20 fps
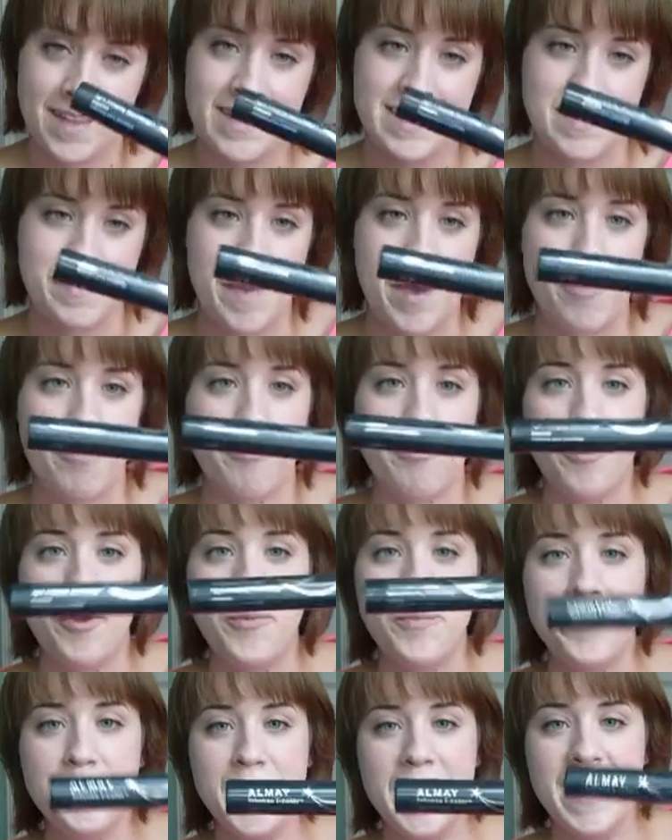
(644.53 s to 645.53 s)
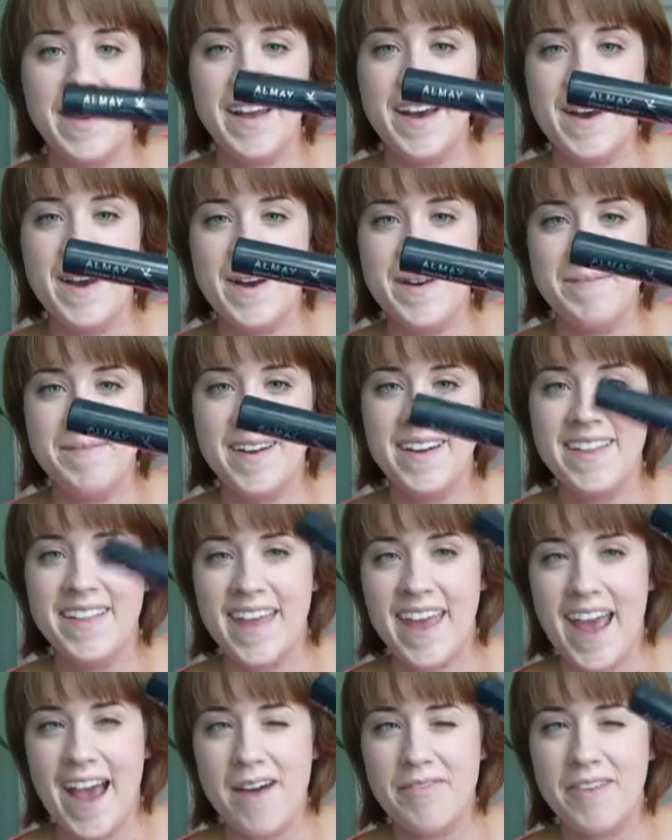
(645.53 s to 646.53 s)
It's a mouthful, but
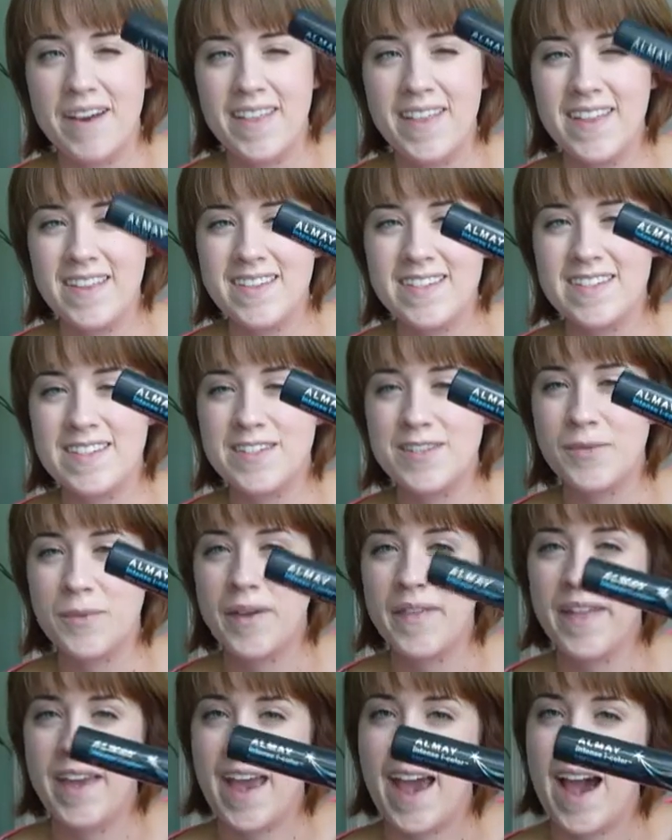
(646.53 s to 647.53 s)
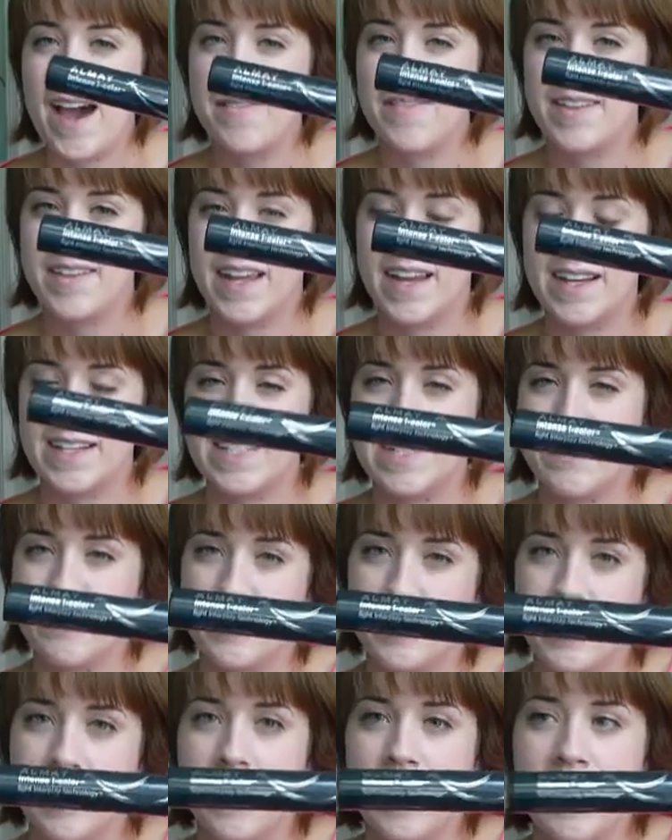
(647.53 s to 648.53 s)
they have, I think this is the one they have in like
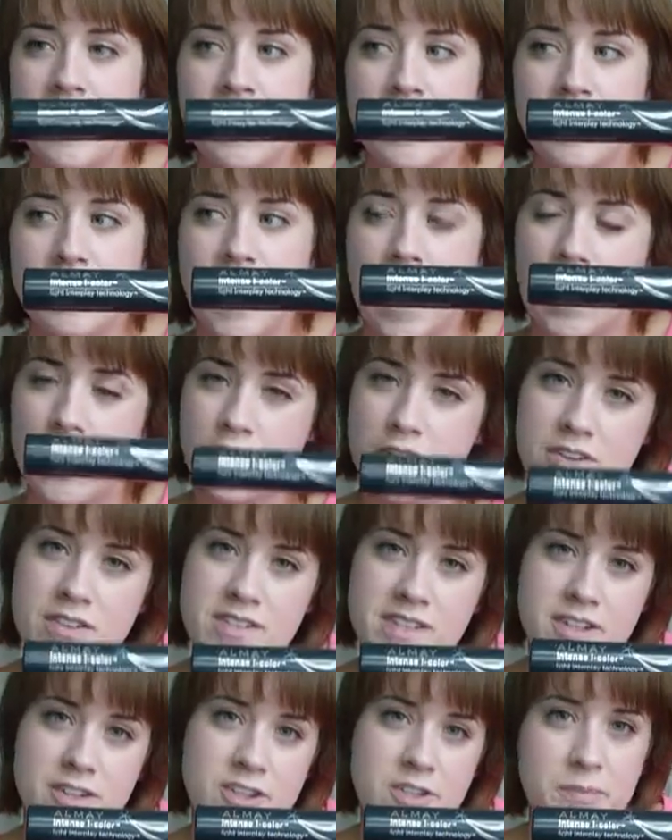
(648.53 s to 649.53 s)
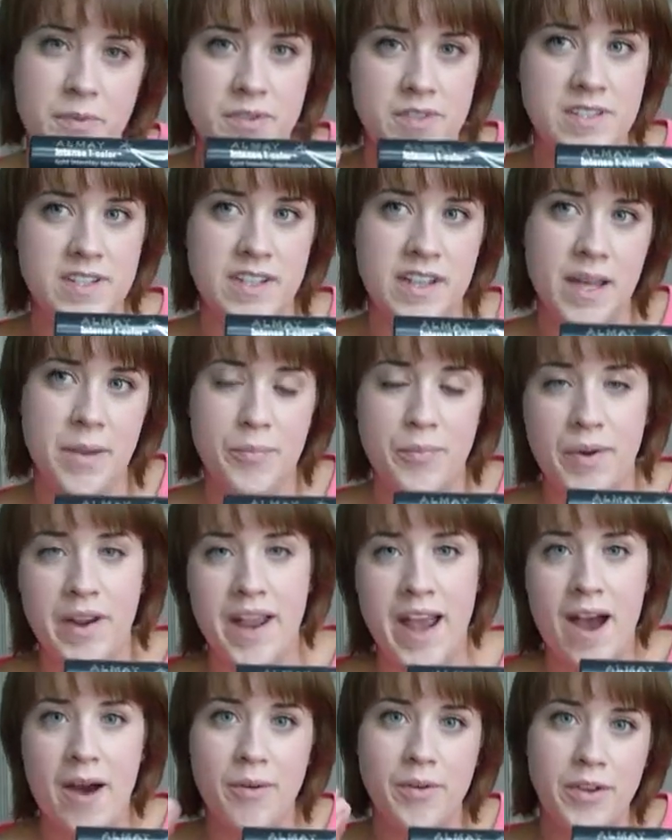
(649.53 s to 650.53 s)
different colors that are supposed to like
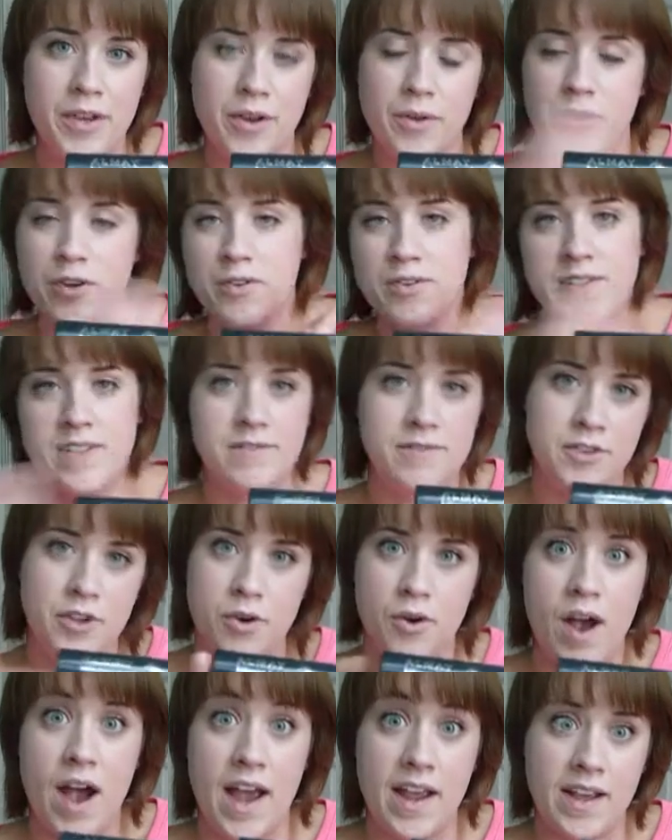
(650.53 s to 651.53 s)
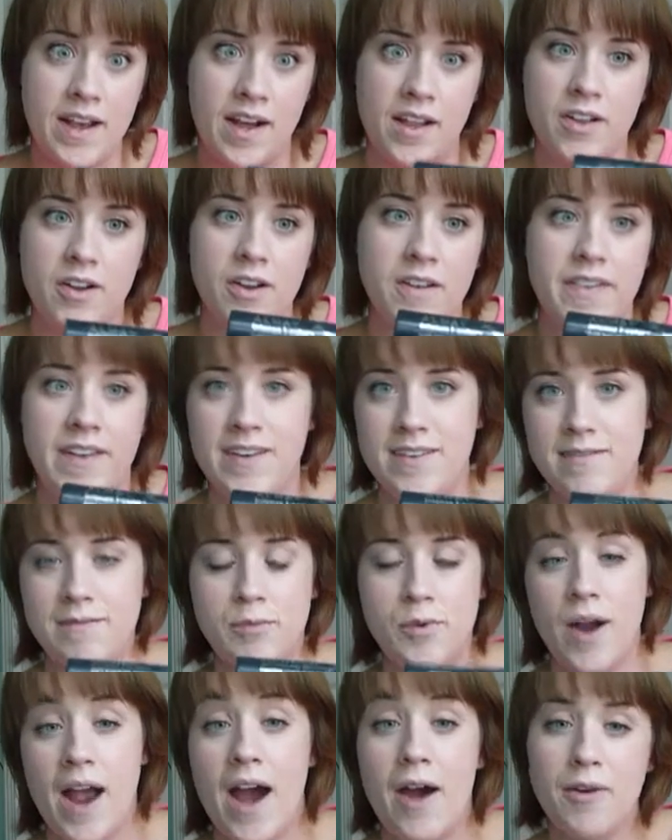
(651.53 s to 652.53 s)
bring out, you know, your eye color, and they
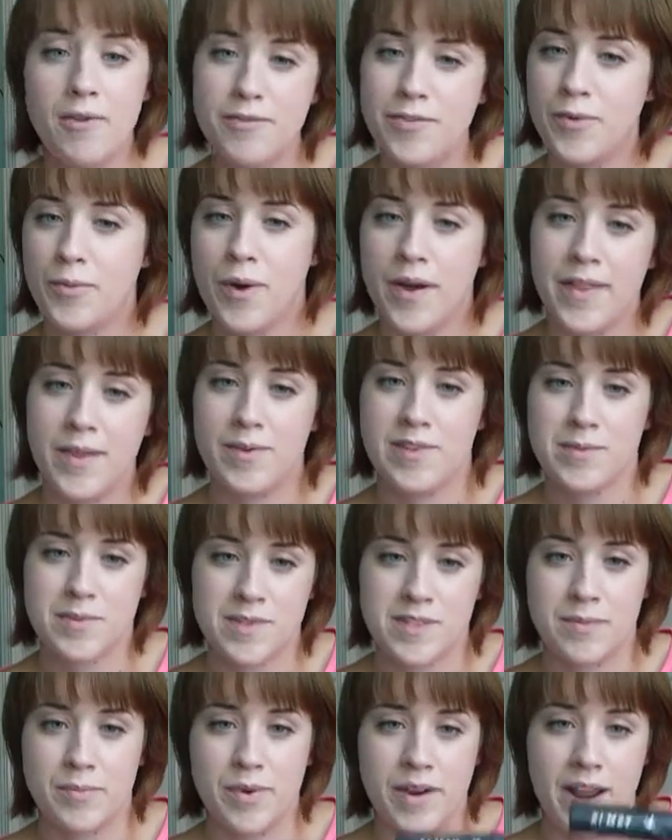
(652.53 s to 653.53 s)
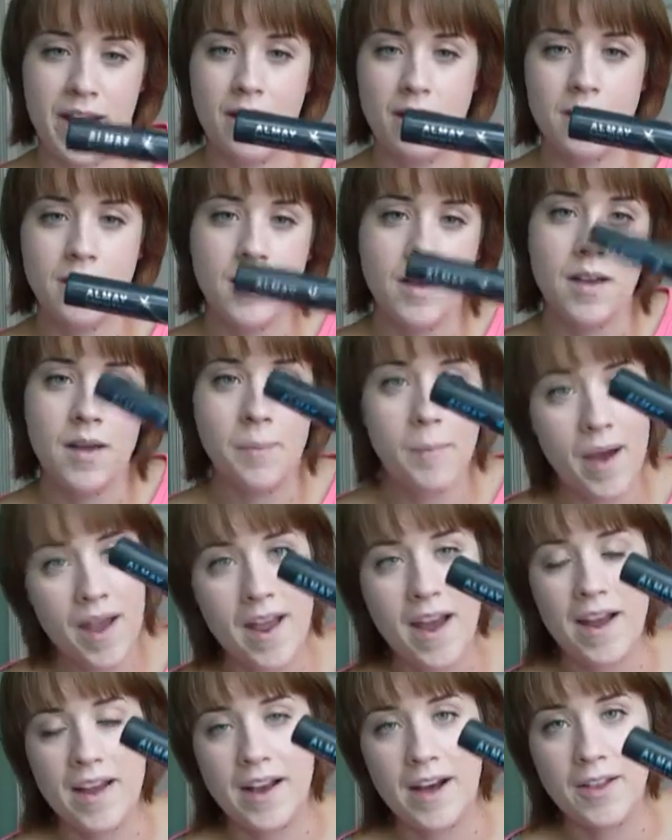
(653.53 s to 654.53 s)
were out of the one that was supposed to bring out my
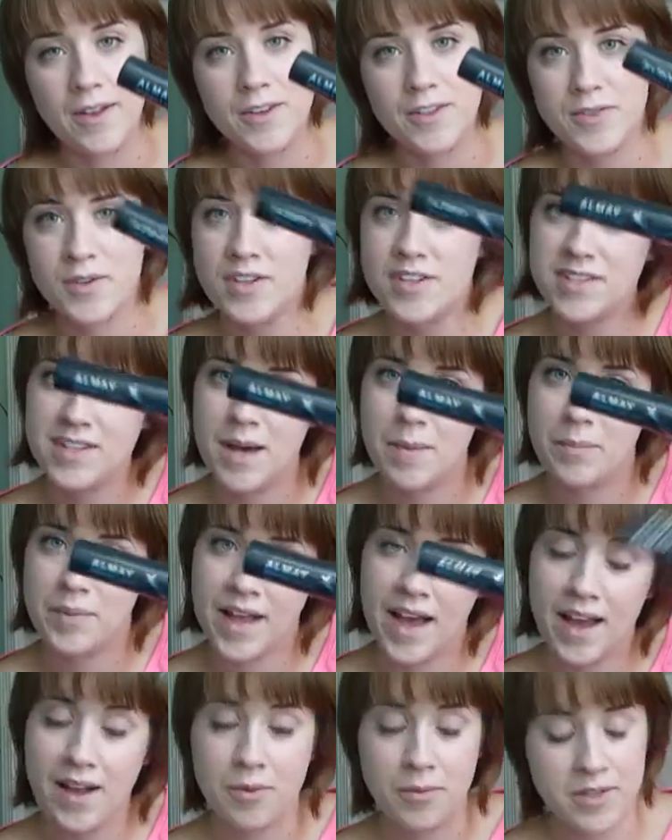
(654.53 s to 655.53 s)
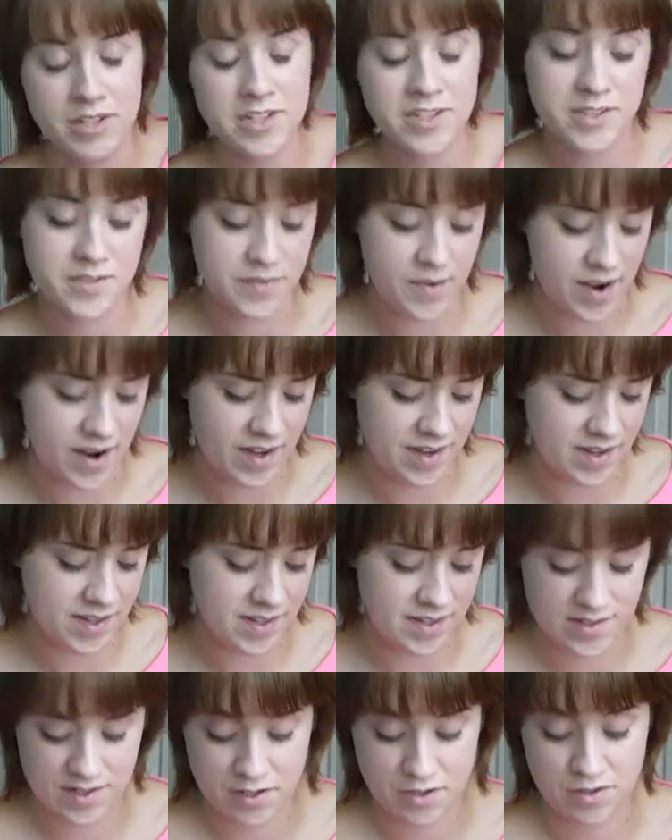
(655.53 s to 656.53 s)
eye color, so I just got black, which is fine
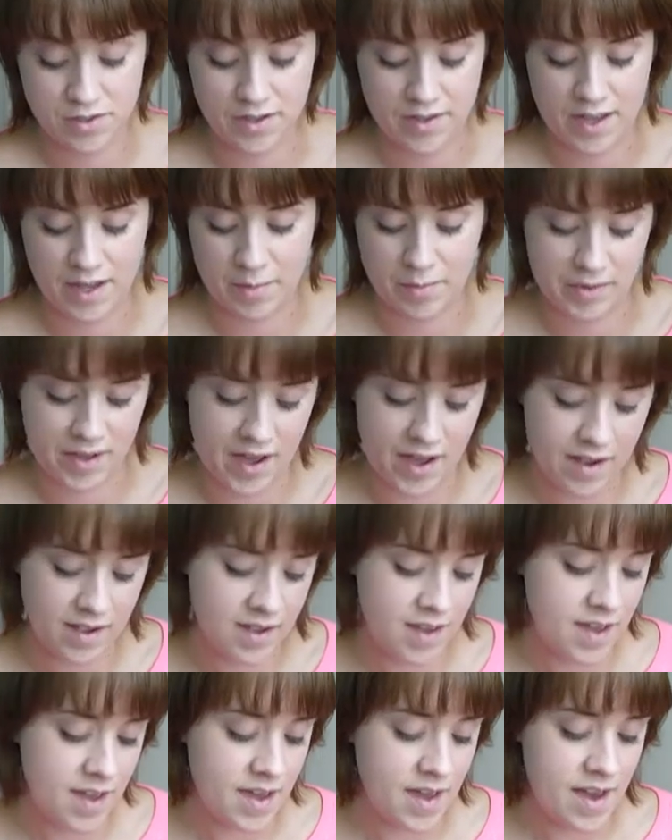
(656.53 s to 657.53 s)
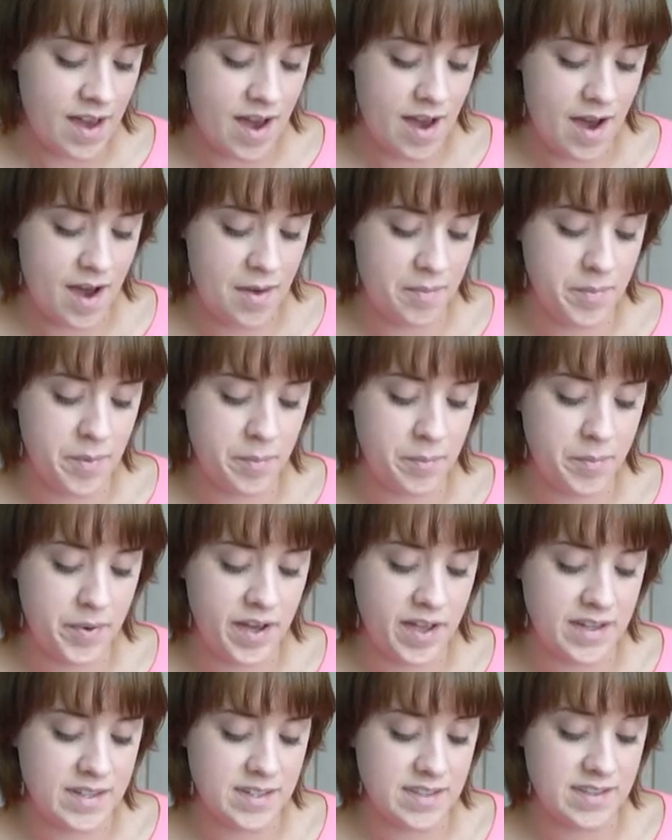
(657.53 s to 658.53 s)
because I usually like black.
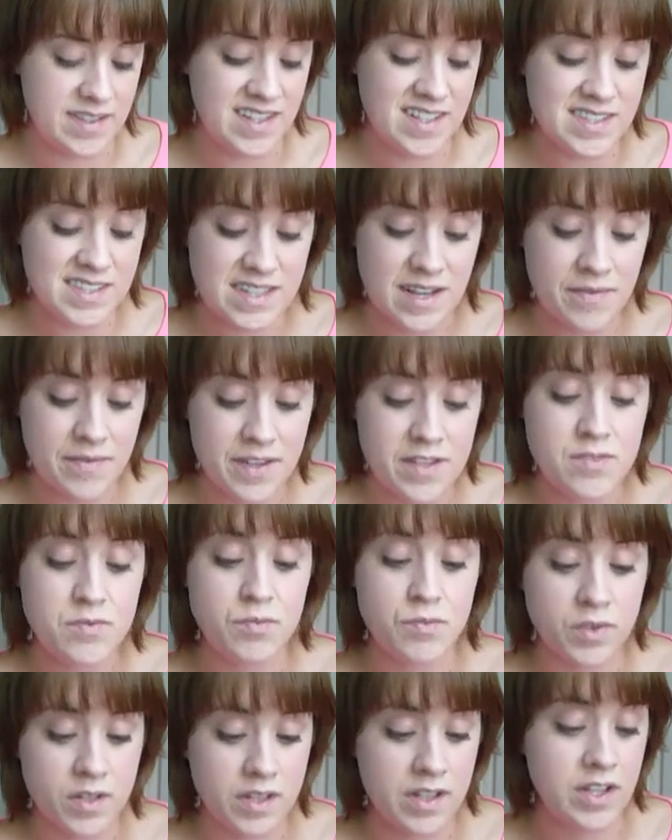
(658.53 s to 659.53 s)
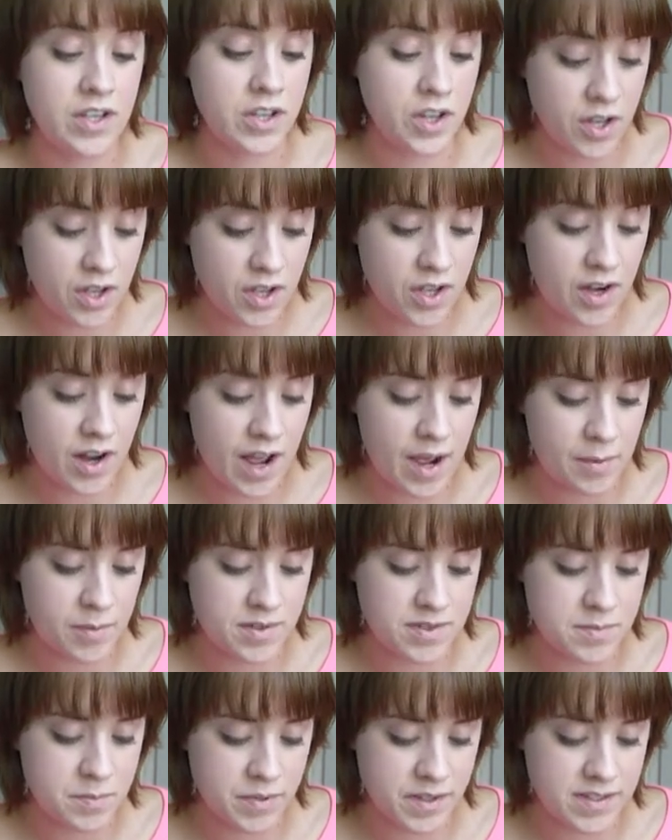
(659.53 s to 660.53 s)
But this stuff is really good. I
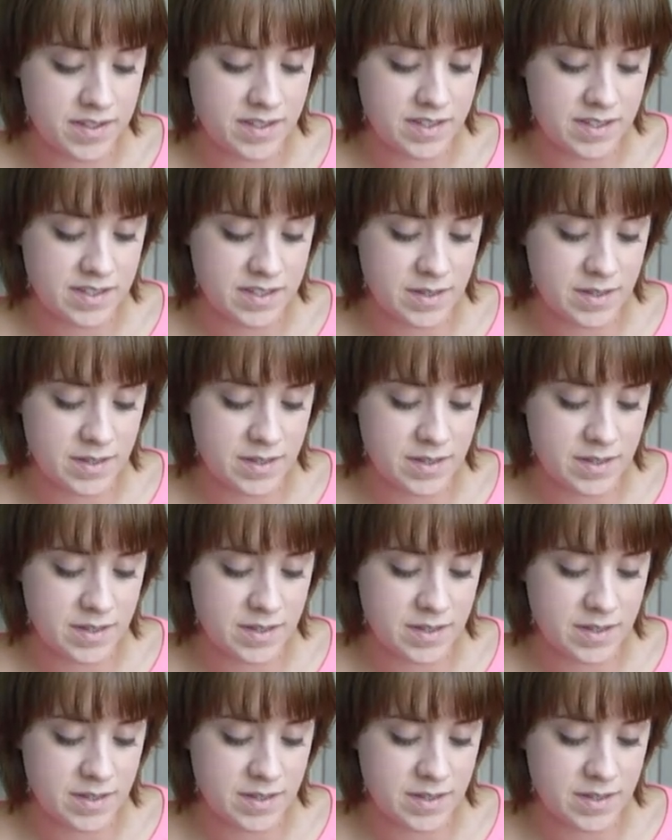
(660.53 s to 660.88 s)
was pleasantly